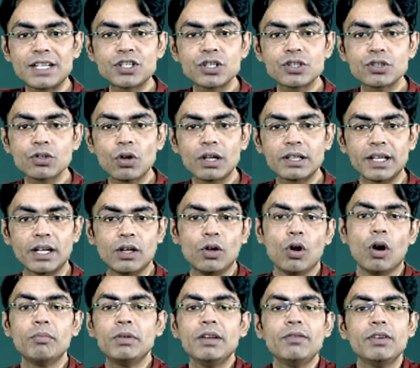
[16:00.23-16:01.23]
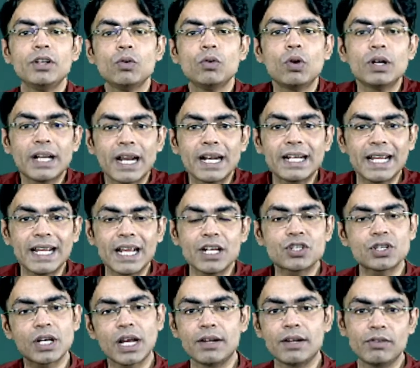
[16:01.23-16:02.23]
is not there. Normally we don't get H
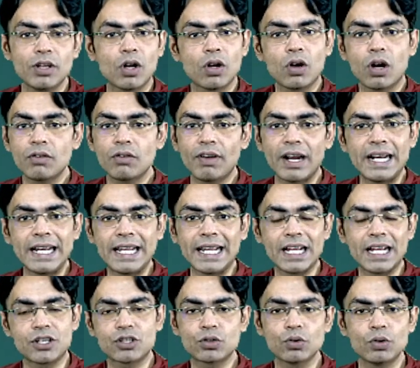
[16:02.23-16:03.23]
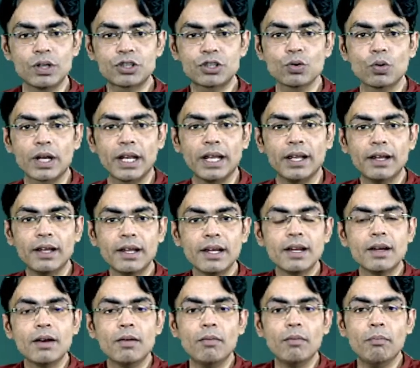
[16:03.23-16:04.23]
and we are not finding H. So it's okay.
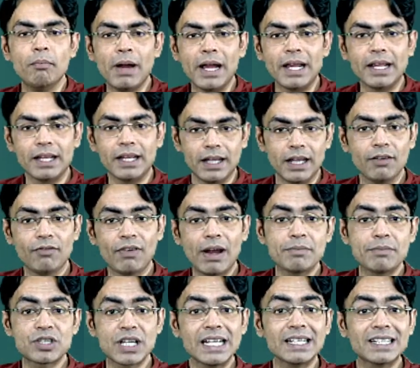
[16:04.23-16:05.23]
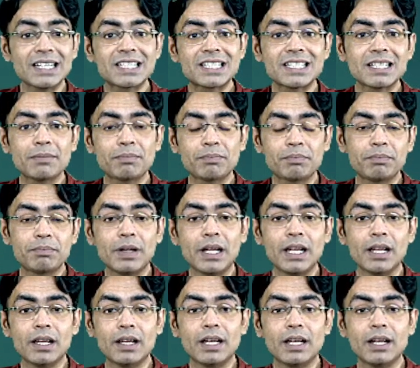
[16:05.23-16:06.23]
If I'm saying this is the
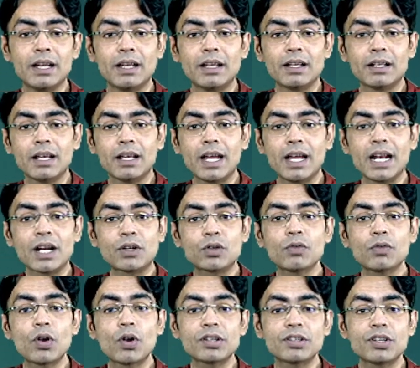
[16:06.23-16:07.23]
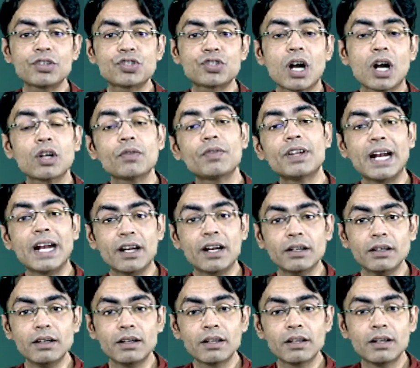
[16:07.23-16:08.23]
electrophoresis chart of an
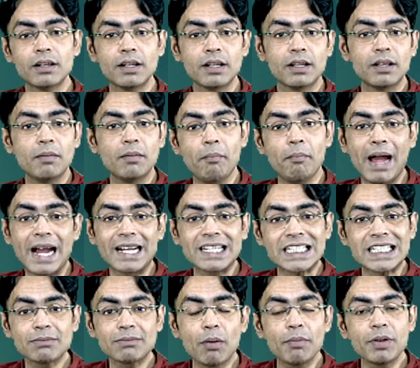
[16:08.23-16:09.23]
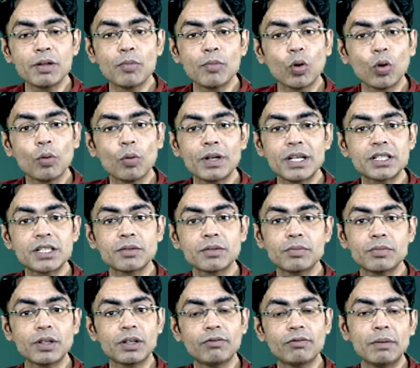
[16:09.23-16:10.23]
adult, maximum hemoglobin
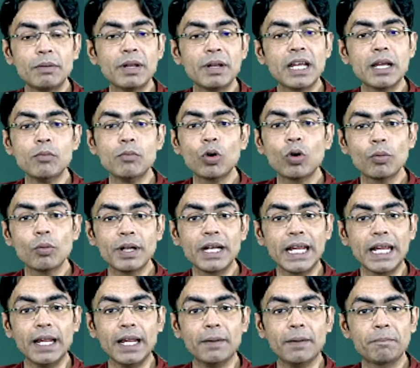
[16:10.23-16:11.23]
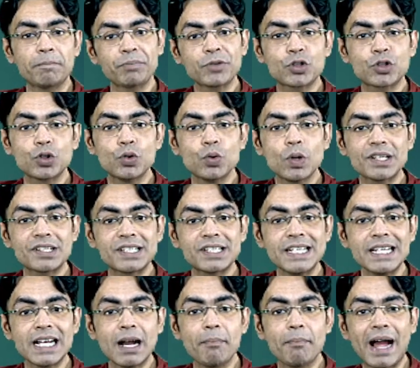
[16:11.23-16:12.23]
will be hemoglobin A. So you are
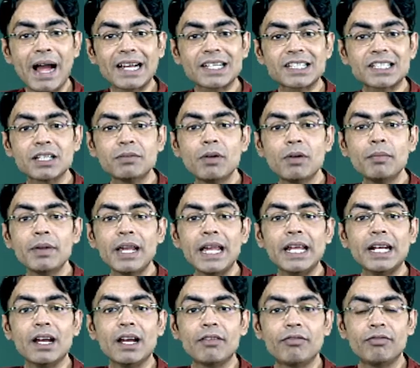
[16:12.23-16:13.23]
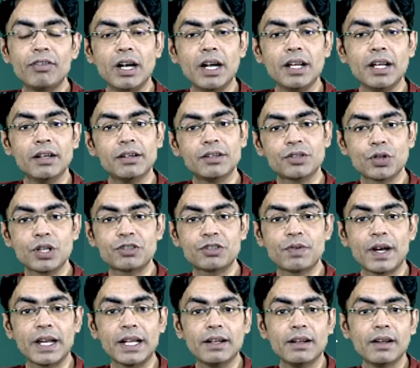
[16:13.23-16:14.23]
seeing a maximum area filled here. So it's fine.